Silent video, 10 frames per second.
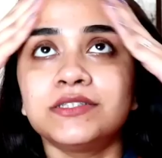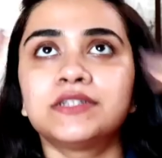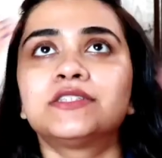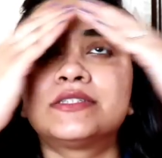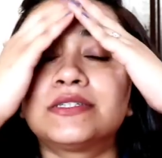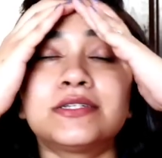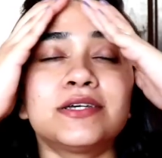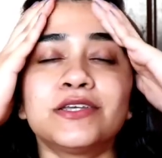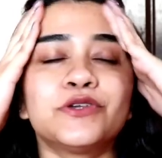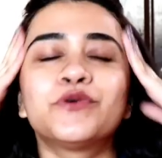just,
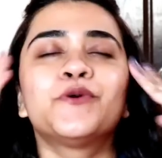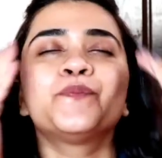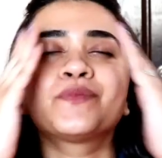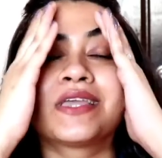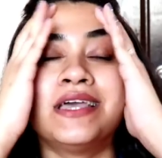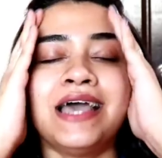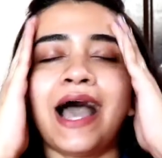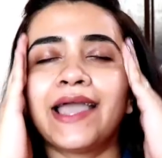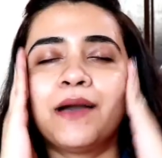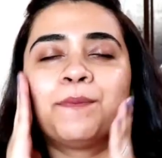you know,
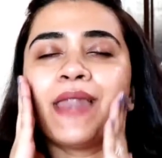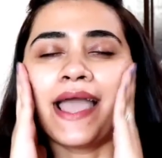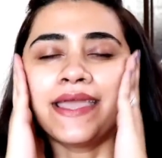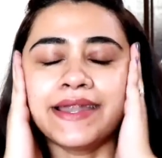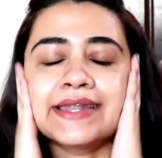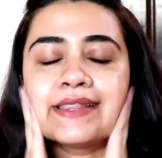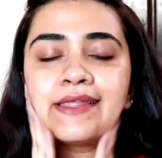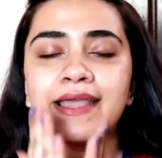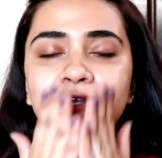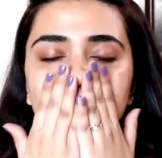I apply it and
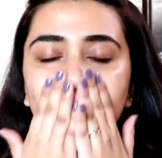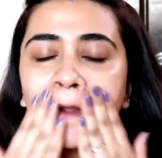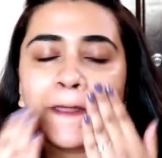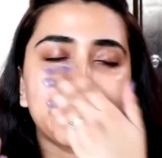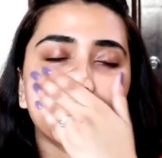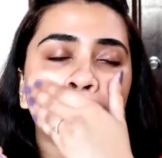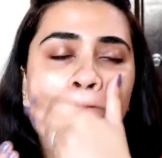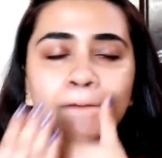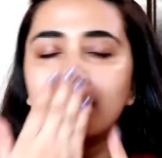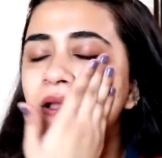the next morning
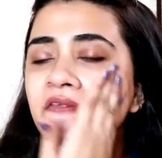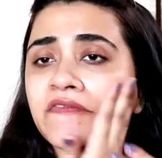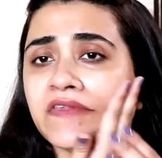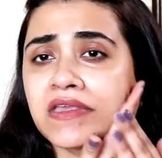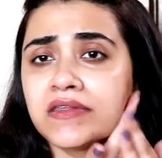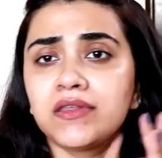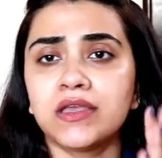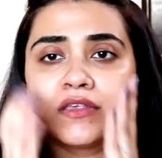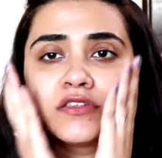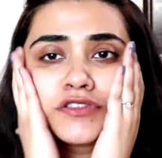my skin
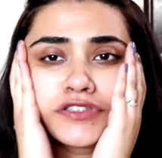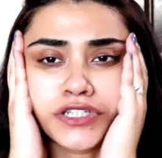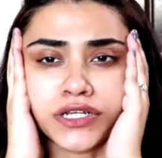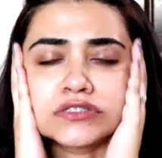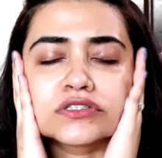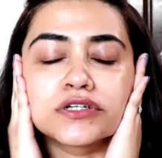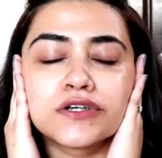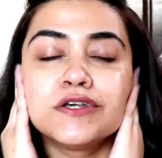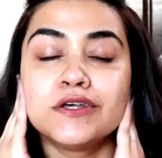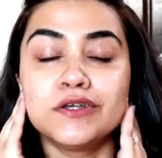is just
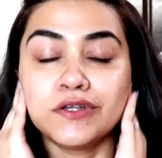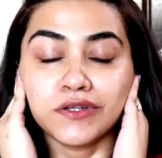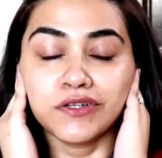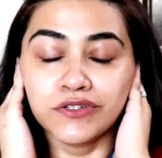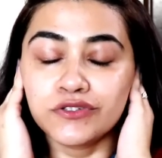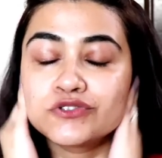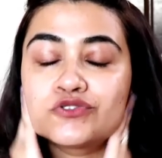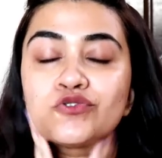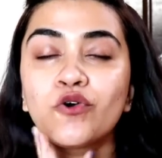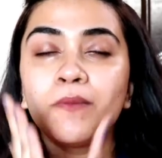
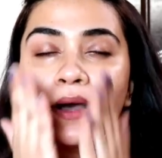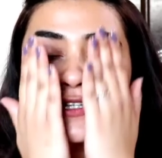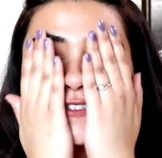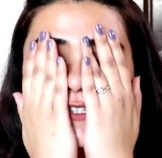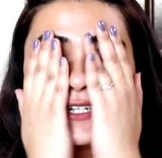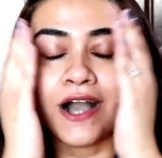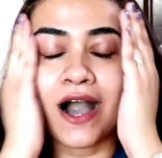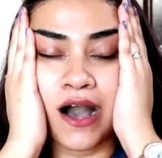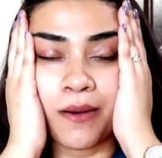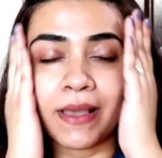so much
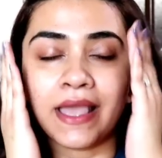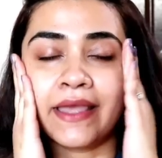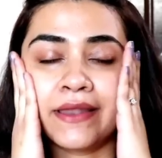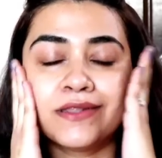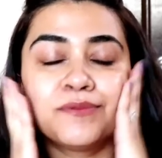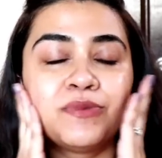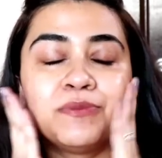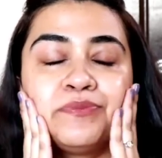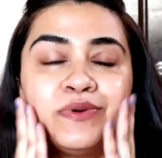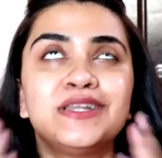calm and the
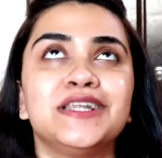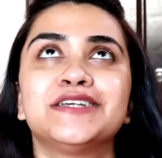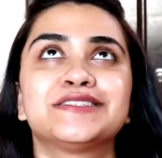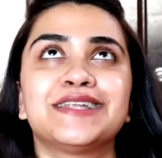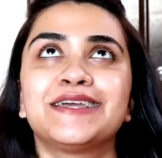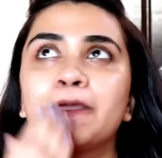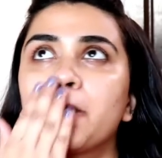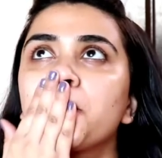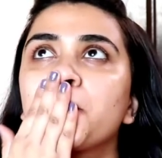pimple is like